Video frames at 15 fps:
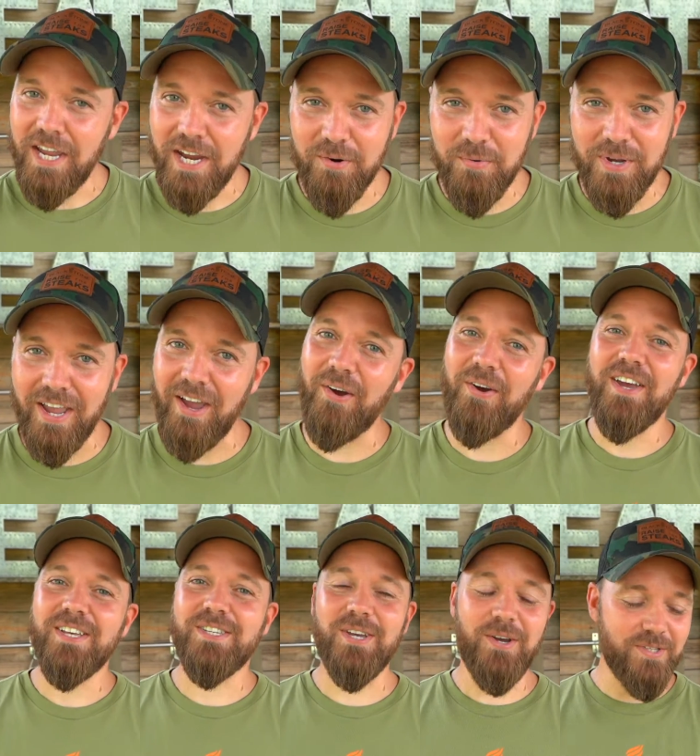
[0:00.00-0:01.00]
Here we go.
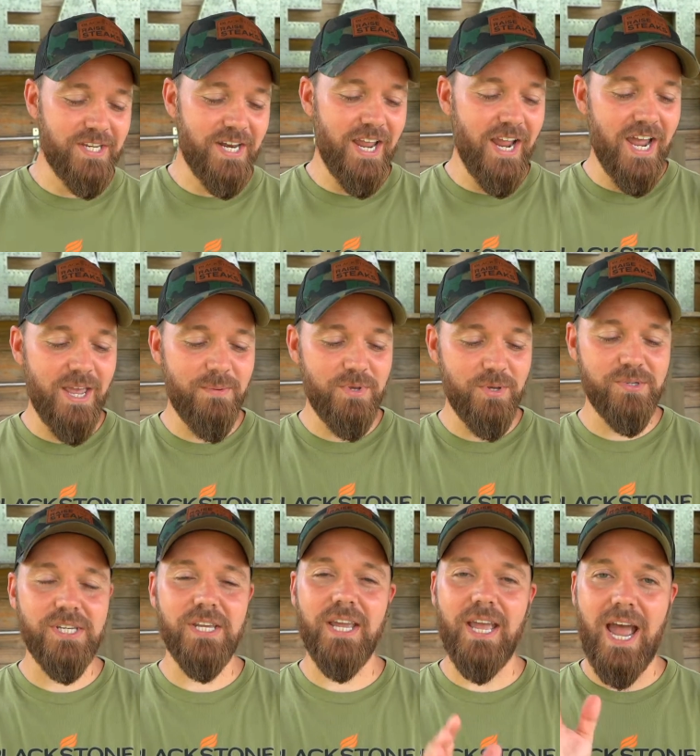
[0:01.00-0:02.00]
So today I am
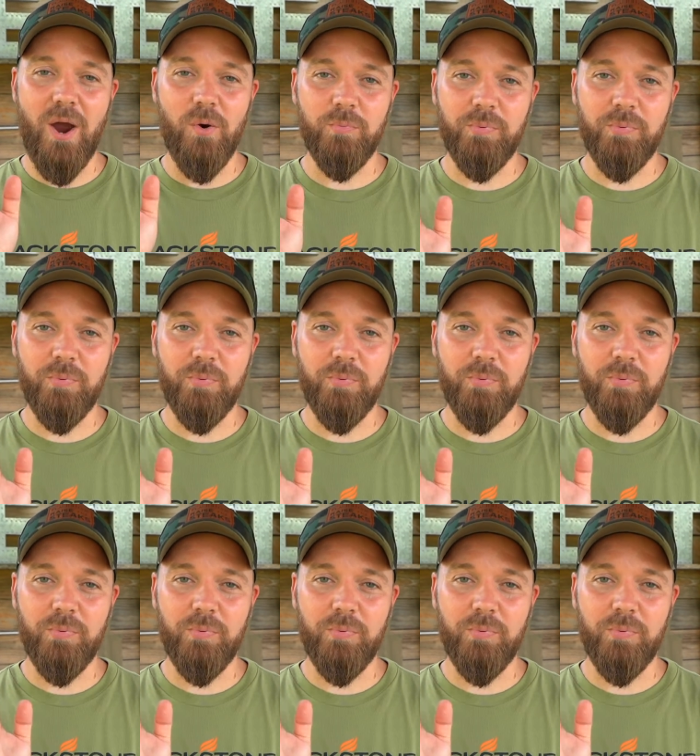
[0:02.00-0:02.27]
using our